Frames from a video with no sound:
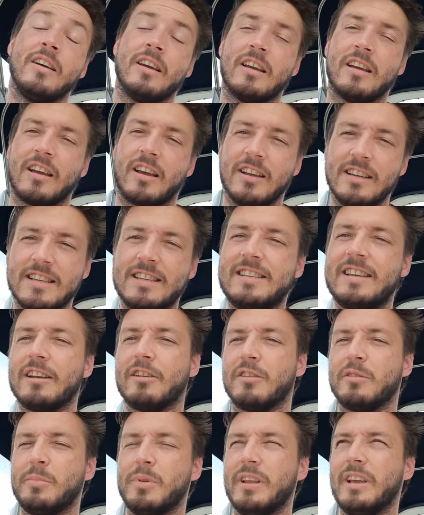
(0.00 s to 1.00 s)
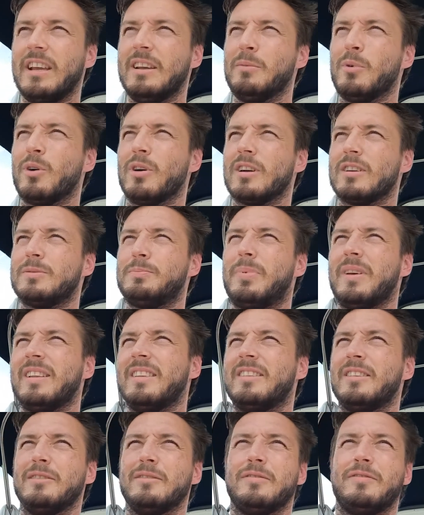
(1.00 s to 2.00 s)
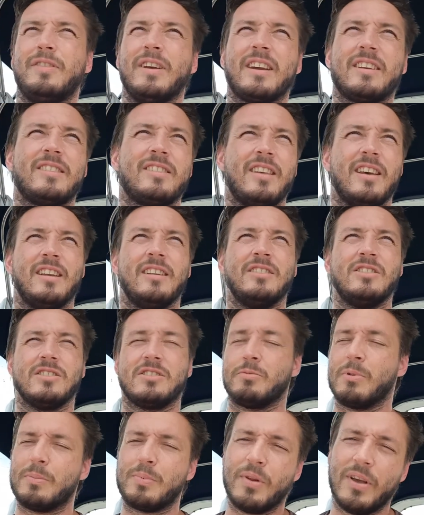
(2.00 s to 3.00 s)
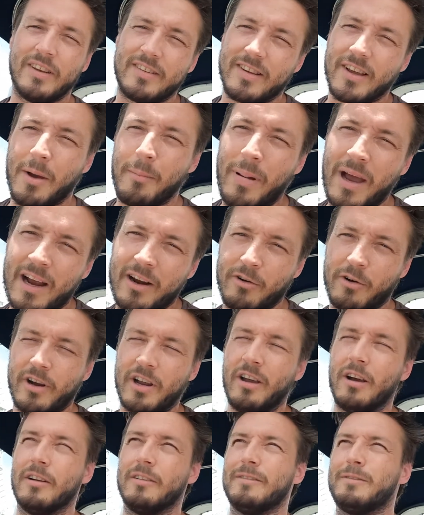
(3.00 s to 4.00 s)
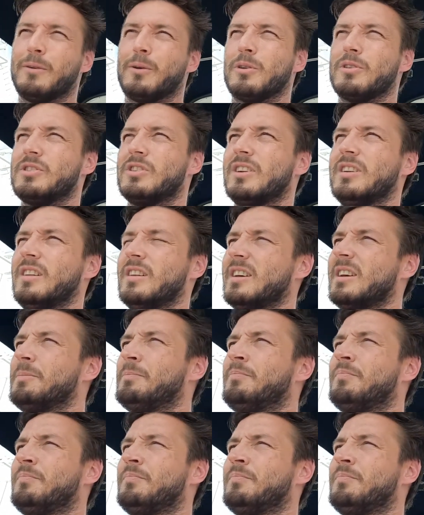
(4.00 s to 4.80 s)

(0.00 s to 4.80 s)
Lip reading: considerably more expensive fix than just replacing a battery, unfortunately.